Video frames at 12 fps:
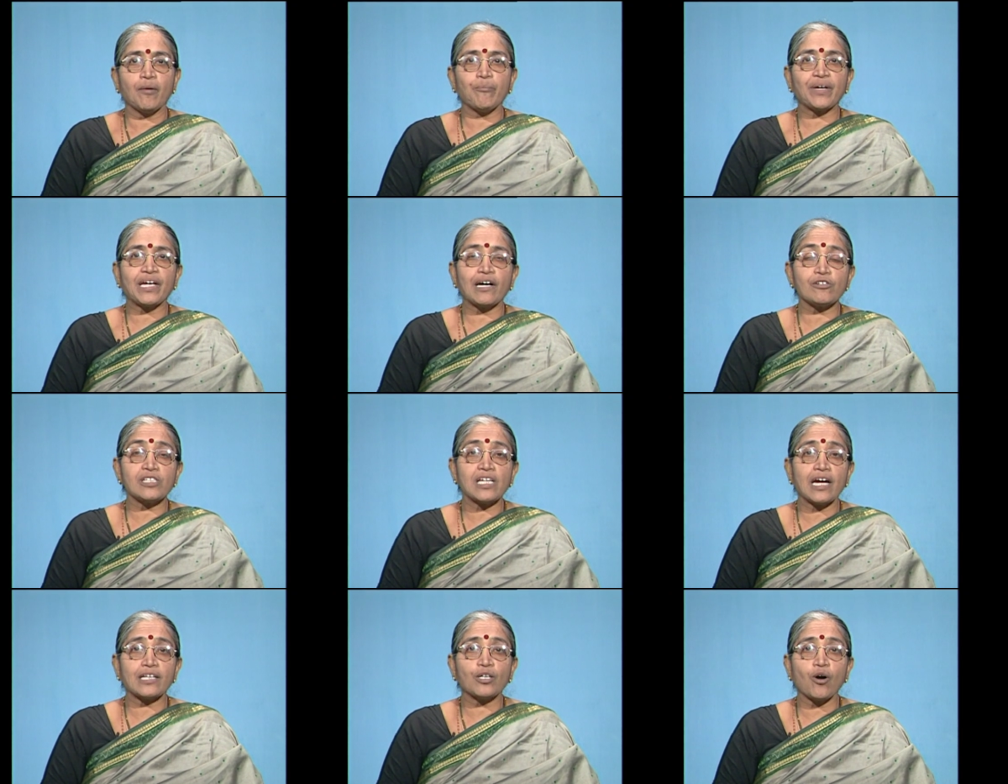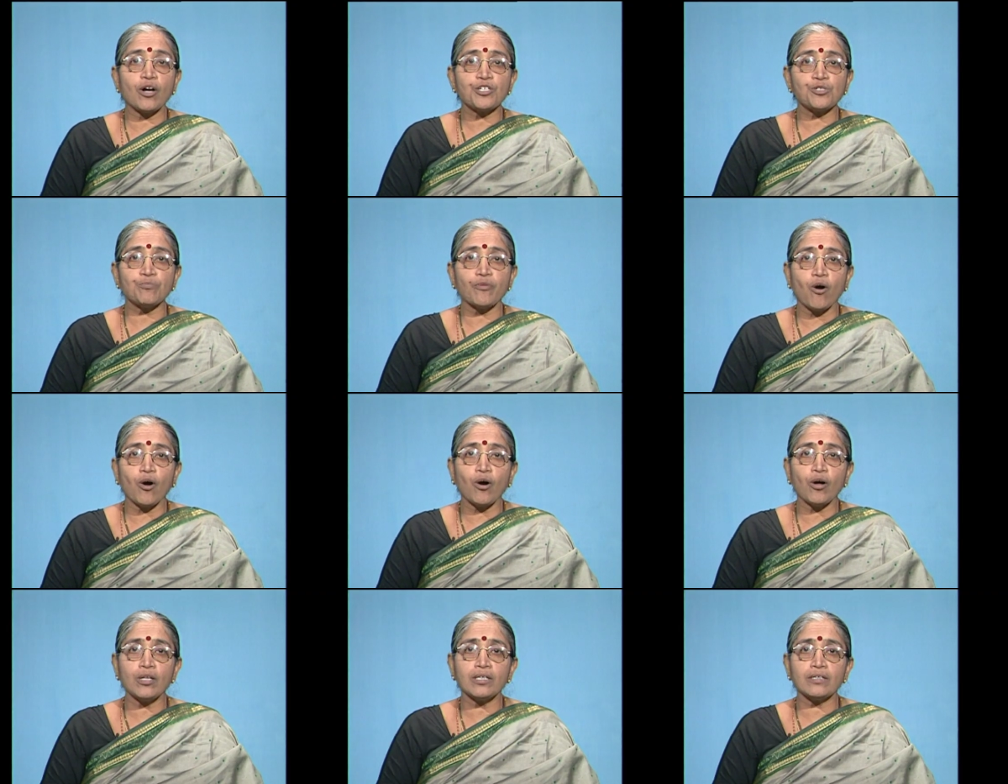because he had gone to
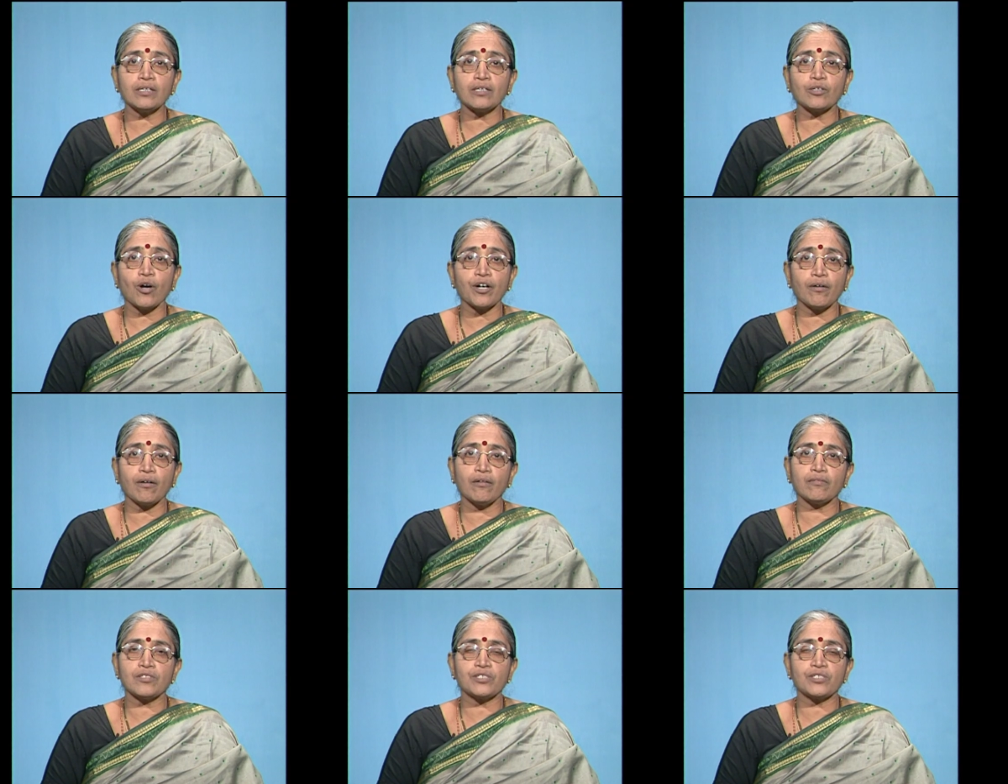all the uh,